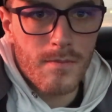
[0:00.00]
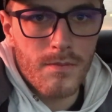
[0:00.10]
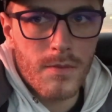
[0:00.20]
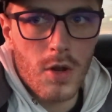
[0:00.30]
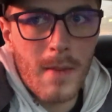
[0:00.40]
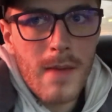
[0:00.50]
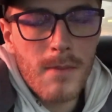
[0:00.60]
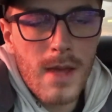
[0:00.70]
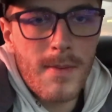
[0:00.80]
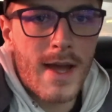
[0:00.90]
you know,
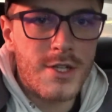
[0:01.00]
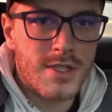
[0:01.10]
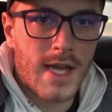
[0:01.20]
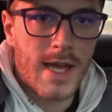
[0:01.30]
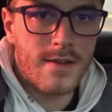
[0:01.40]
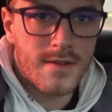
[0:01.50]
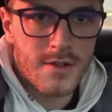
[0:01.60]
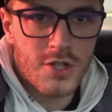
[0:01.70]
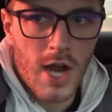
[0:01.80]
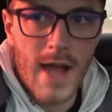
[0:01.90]
maybe I just had
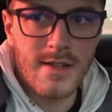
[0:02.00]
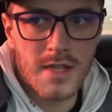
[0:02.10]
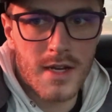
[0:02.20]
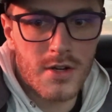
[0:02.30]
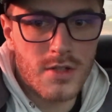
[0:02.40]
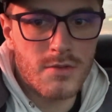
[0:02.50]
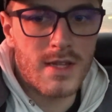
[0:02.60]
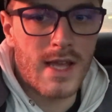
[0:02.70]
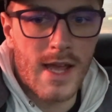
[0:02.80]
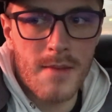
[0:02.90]
such high standards
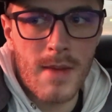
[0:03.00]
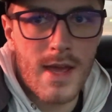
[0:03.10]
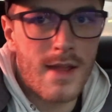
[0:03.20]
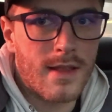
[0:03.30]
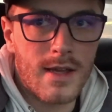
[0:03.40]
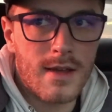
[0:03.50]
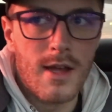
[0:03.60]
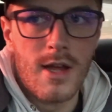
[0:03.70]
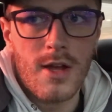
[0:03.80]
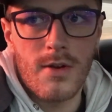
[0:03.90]
with the anime and like
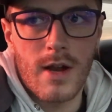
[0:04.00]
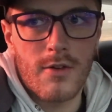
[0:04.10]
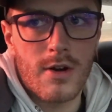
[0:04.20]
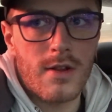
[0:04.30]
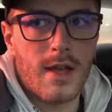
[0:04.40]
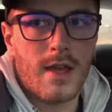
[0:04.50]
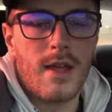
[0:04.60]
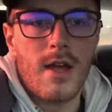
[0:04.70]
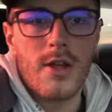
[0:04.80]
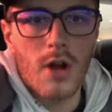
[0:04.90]
whatever, like,
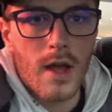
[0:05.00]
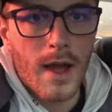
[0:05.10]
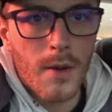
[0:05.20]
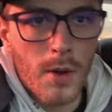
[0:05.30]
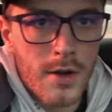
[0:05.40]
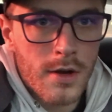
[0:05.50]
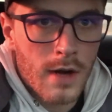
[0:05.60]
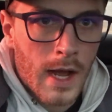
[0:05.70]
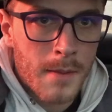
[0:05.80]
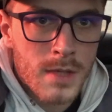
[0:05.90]
you know, I
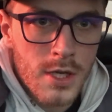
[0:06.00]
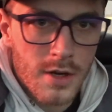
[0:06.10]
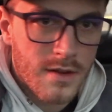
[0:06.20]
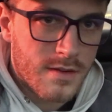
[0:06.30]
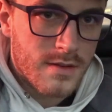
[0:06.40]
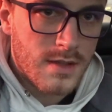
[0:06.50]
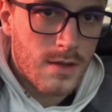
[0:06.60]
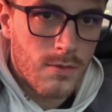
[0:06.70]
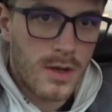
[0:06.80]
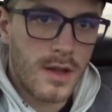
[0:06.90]
wonder, I'm curious to
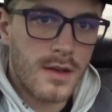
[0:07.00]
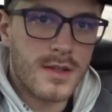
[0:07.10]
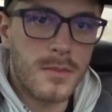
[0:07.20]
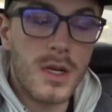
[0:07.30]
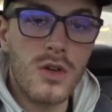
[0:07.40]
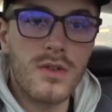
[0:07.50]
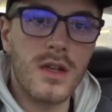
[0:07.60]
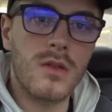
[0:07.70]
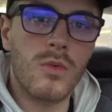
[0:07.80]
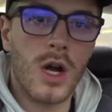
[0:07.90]
see what somebody who
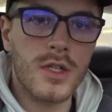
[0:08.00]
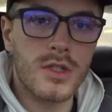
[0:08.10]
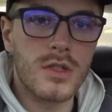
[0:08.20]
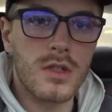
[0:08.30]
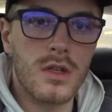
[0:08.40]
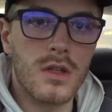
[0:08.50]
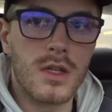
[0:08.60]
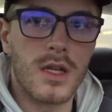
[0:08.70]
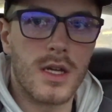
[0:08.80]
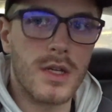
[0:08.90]
didn't watch
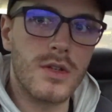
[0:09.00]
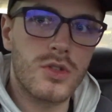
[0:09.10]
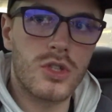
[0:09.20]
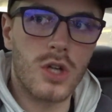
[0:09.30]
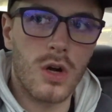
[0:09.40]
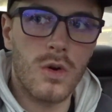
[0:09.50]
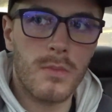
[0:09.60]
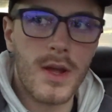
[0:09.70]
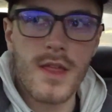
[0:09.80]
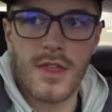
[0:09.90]
the show
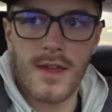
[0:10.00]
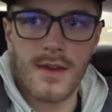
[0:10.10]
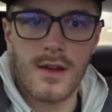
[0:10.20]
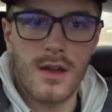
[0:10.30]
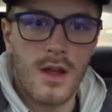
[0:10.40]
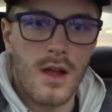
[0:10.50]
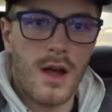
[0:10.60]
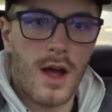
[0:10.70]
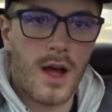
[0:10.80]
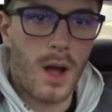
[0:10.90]
might think
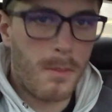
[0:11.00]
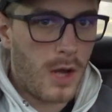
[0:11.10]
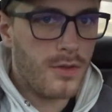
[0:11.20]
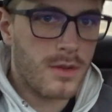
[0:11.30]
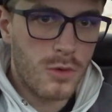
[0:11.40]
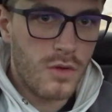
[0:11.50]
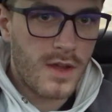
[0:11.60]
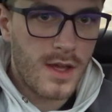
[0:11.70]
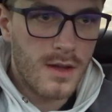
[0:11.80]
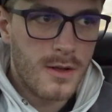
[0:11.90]
about the
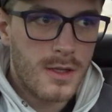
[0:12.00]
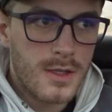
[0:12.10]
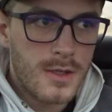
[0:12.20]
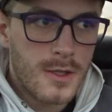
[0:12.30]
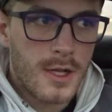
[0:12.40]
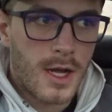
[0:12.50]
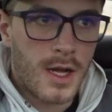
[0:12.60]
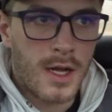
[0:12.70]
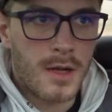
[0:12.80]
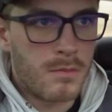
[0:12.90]
movie.
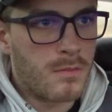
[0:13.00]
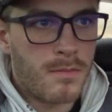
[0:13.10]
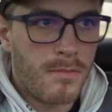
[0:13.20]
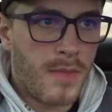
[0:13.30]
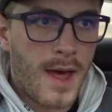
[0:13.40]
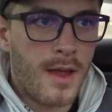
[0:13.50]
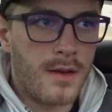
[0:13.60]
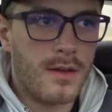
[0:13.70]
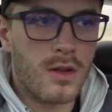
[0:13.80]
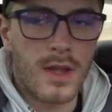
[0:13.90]

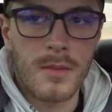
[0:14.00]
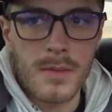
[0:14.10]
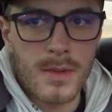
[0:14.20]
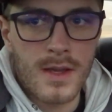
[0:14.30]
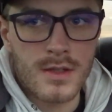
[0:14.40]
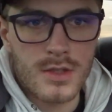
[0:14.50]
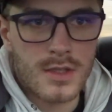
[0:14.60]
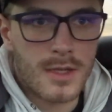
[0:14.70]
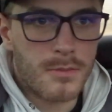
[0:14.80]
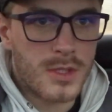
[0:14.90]
That, you know, that might be an
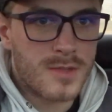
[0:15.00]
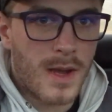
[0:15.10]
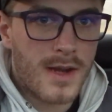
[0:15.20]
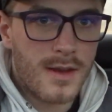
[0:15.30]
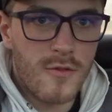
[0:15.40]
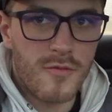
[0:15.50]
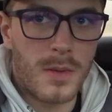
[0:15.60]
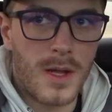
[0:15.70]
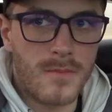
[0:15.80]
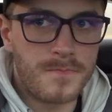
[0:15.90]
interesting perspective, but,